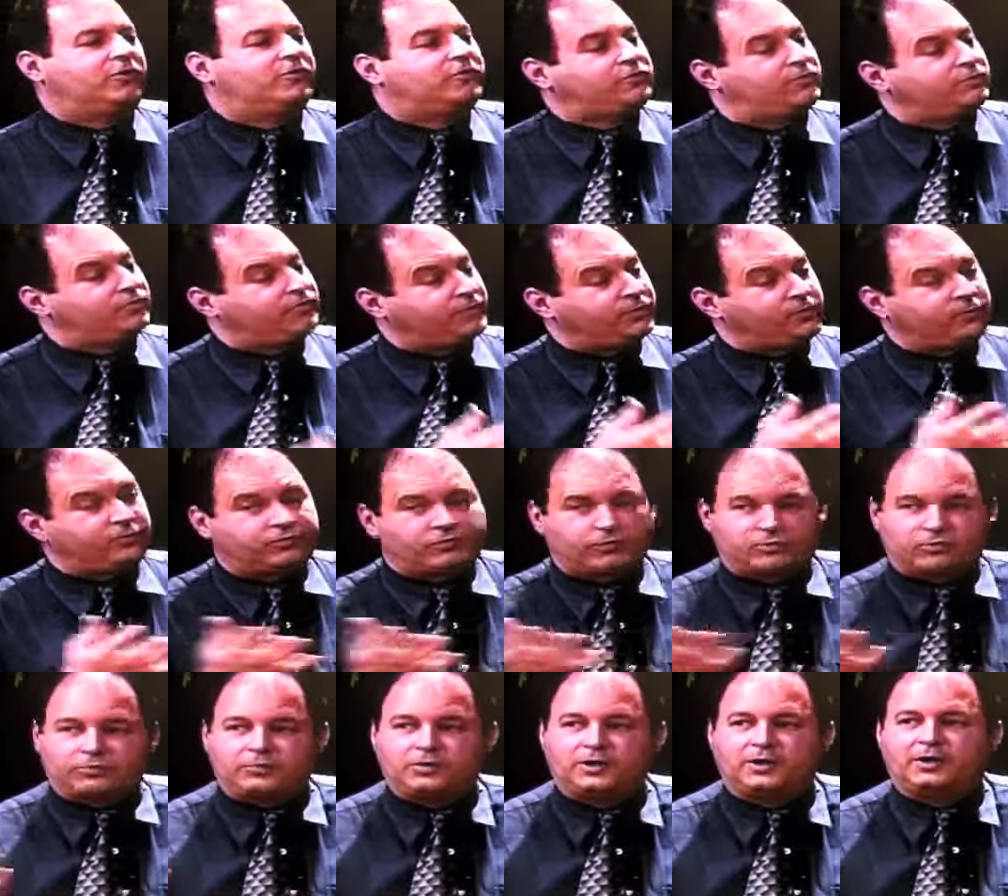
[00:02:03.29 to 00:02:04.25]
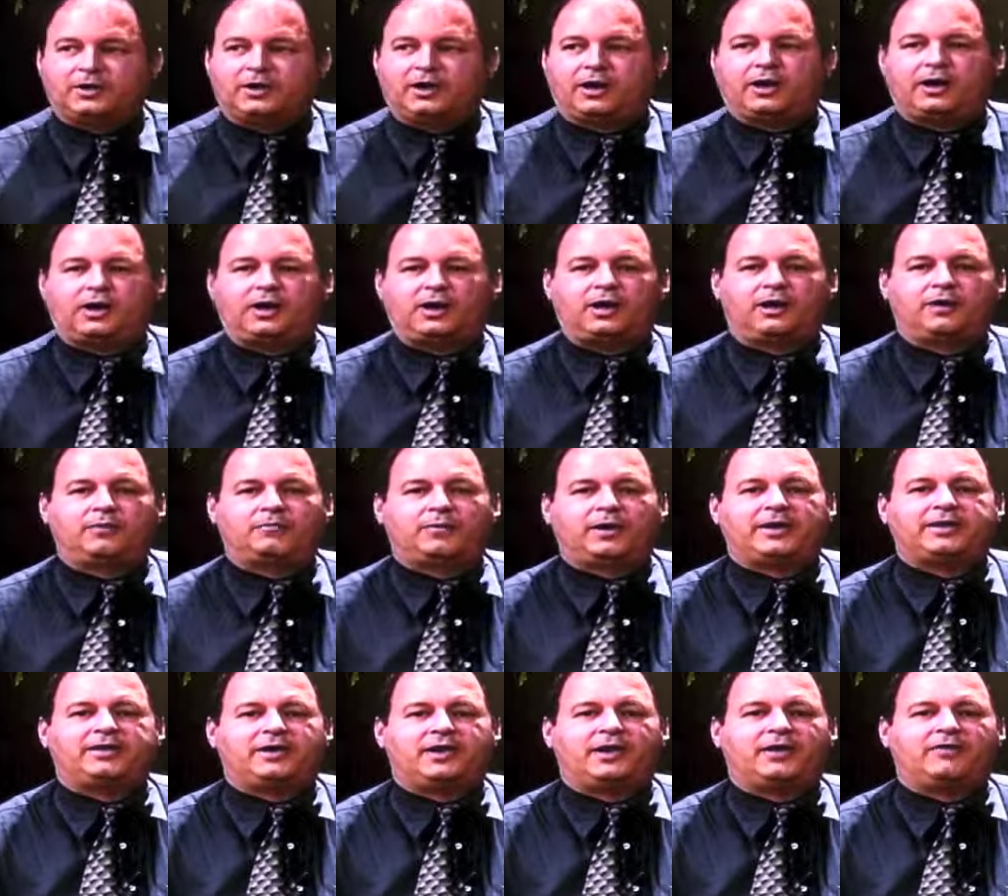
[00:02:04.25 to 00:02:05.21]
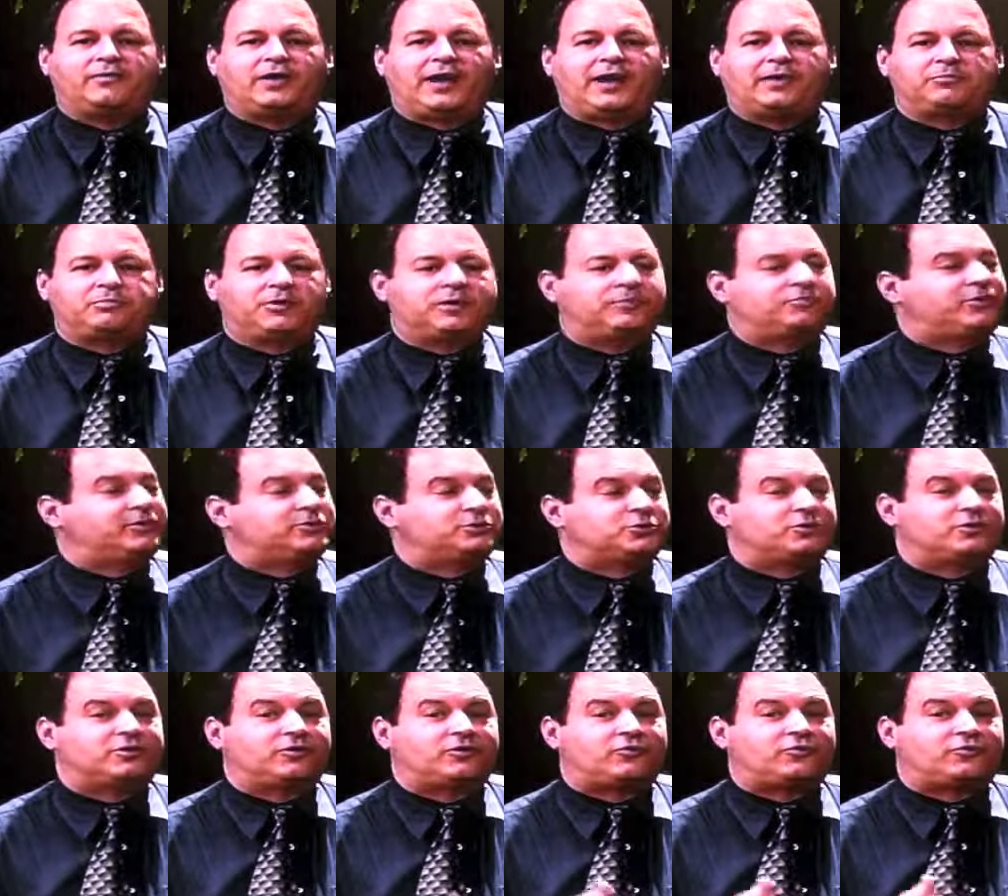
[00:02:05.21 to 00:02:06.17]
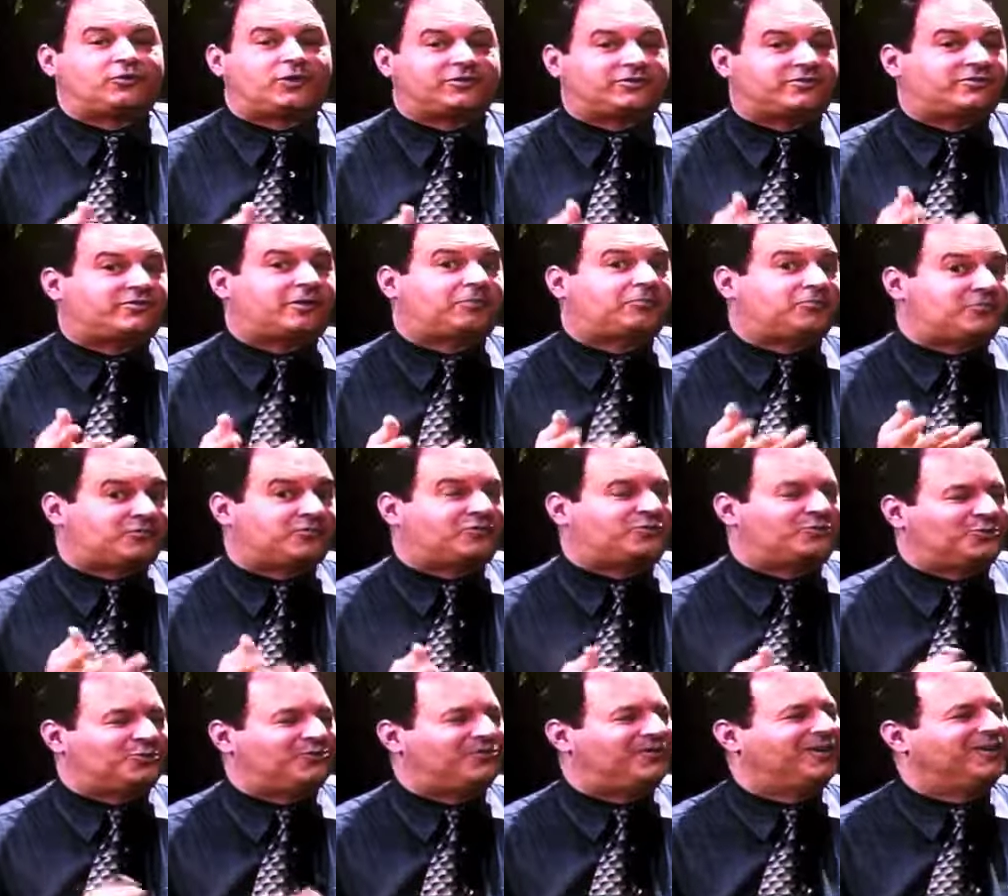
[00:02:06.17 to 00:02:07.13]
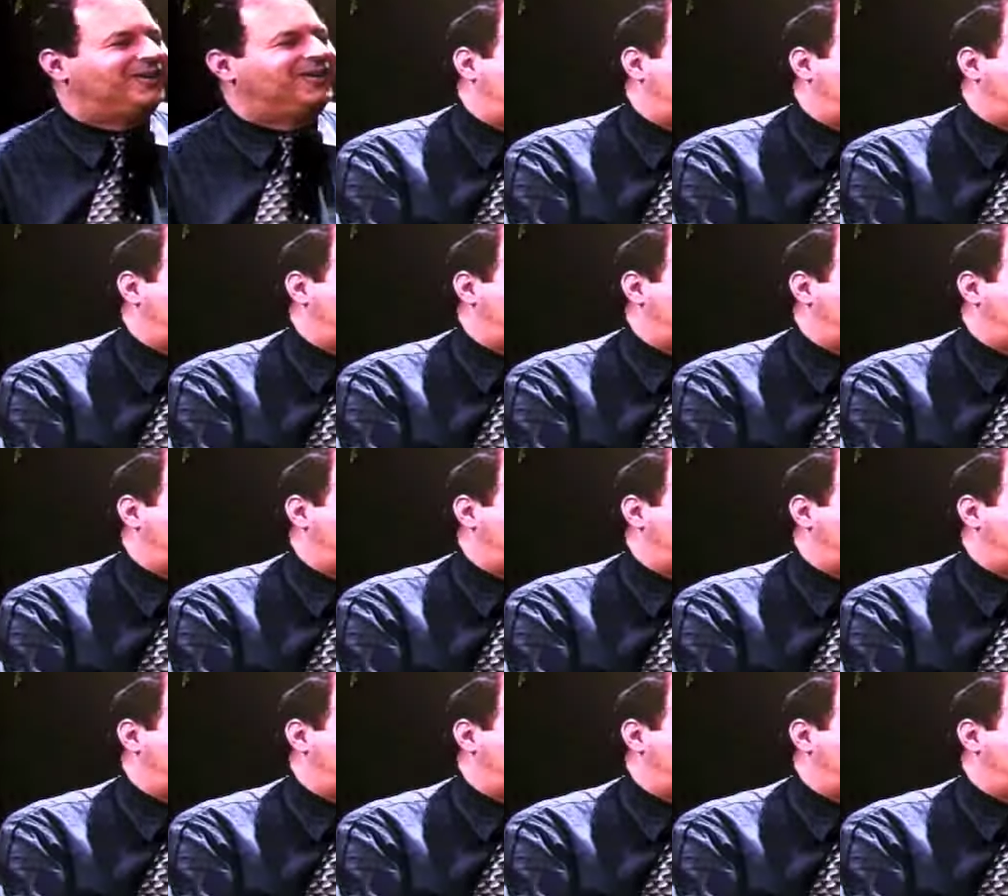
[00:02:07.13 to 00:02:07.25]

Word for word: Or so for those who uh, might have high blood pressure, a little salt substitute.